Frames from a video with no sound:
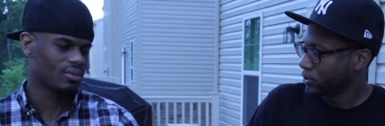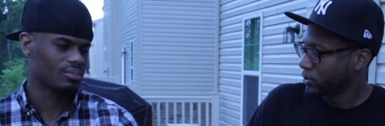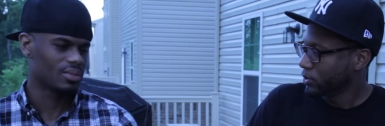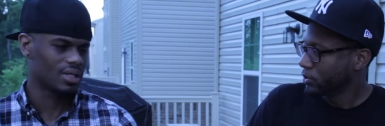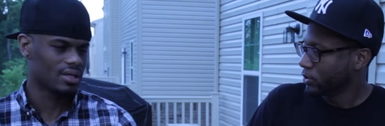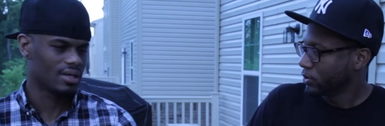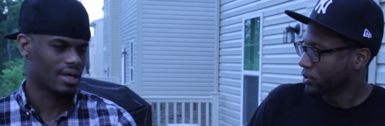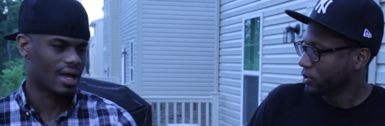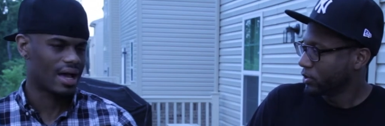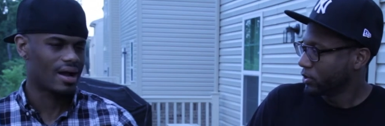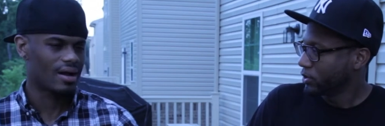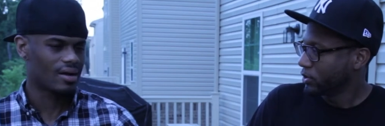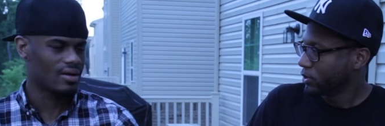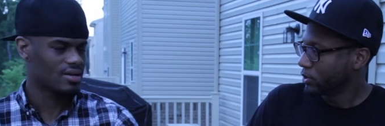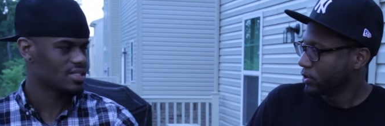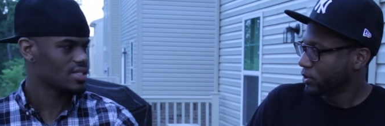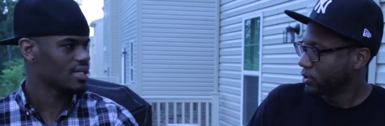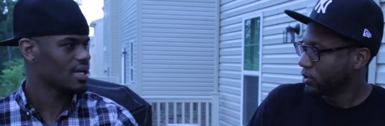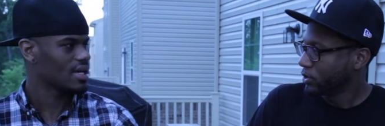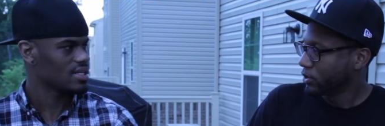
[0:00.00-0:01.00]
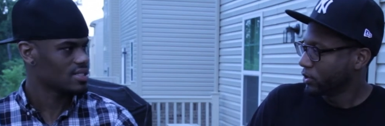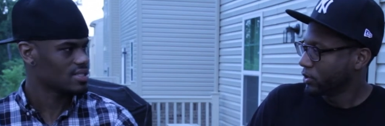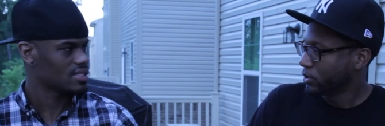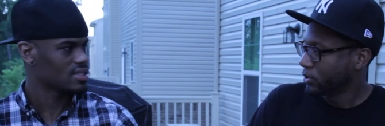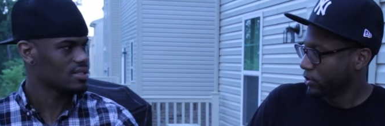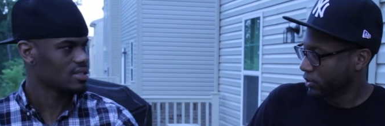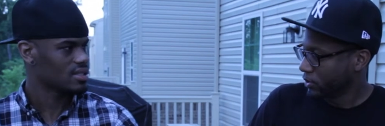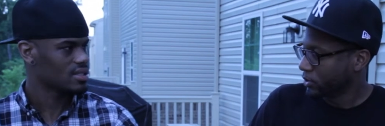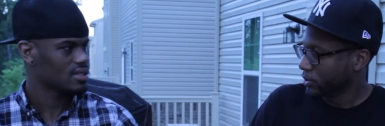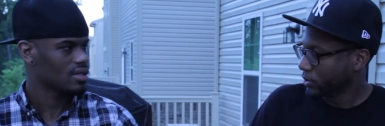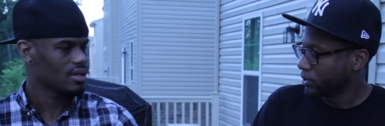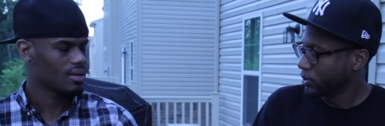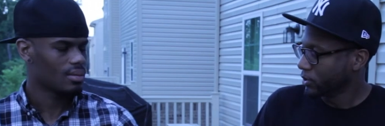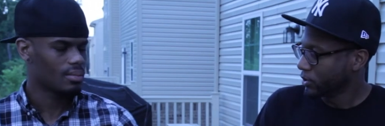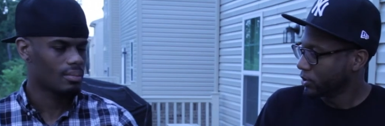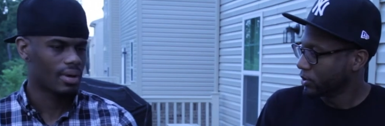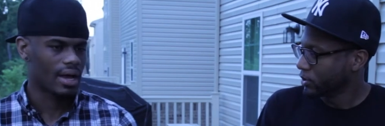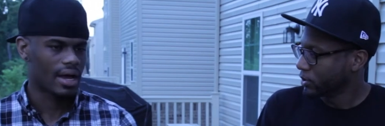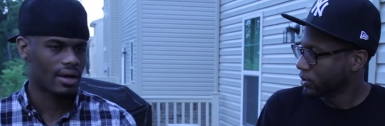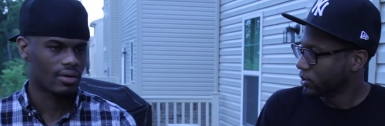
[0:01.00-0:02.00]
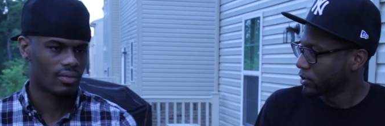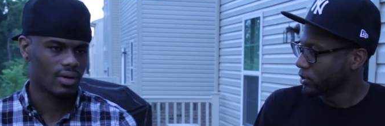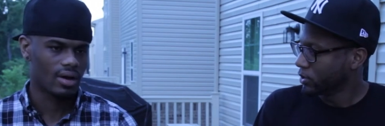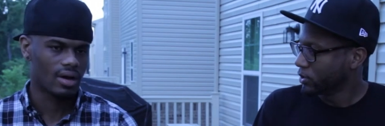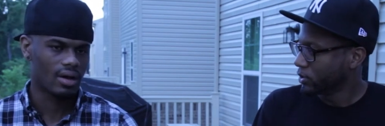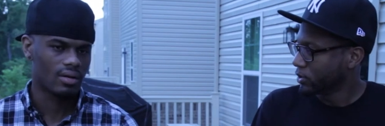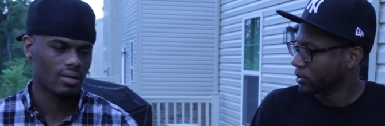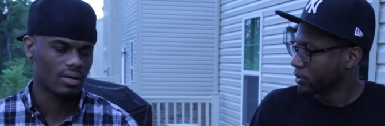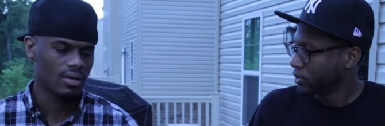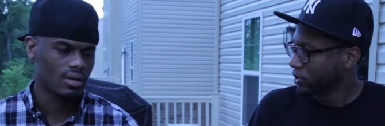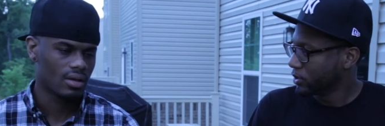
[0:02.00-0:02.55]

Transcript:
Speaker 1: from the higher education mm-hmm. background,